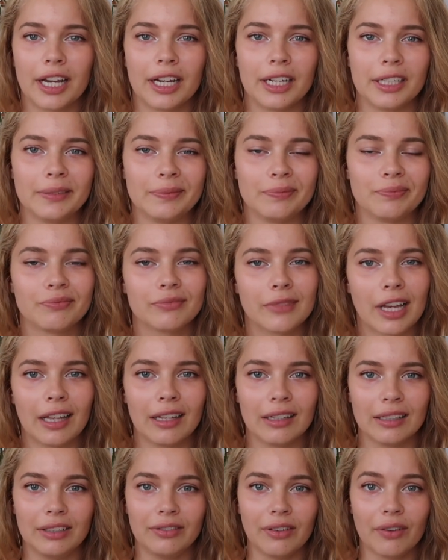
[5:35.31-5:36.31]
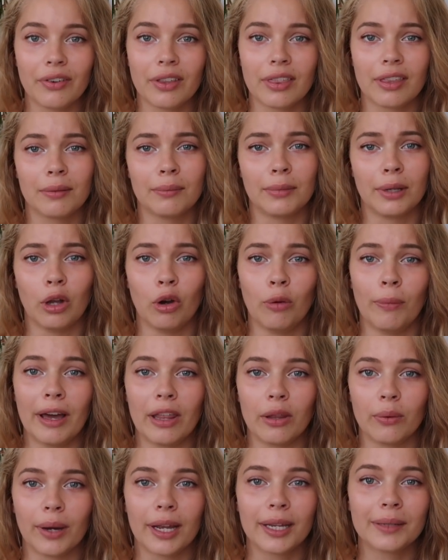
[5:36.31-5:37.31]
I'll leave everything below, by
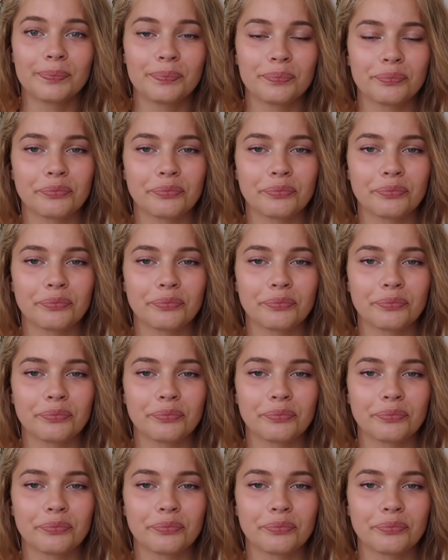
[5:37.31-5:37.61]
the way.